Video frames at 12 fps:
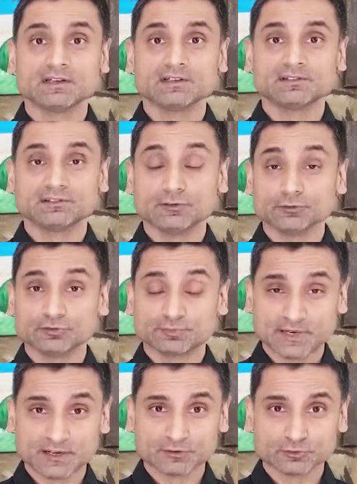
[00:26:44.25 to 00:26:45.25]
Those
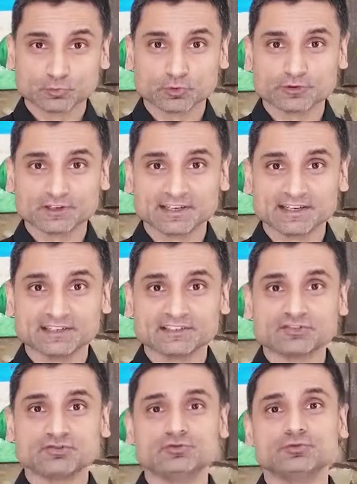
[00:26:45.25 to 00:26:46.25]
patterns we're going to get
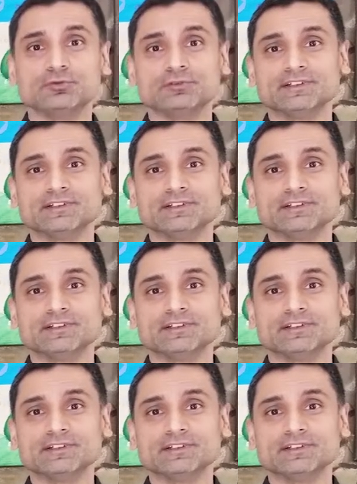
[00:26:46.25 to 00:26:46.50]
into